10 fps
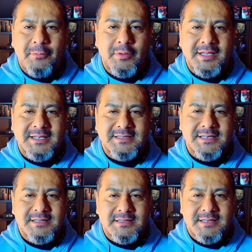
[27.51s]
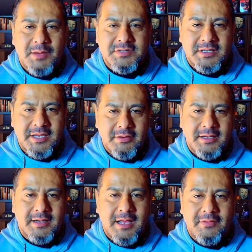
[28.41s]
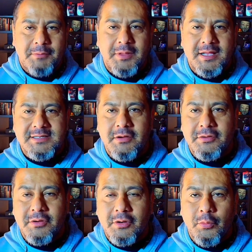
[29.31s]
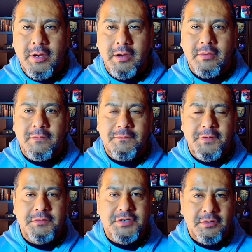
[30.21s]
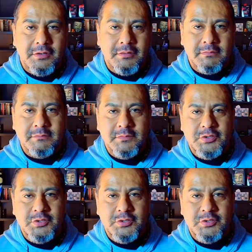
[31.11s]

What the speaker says: really exists in cybersecurity and how that plays out in your career, future,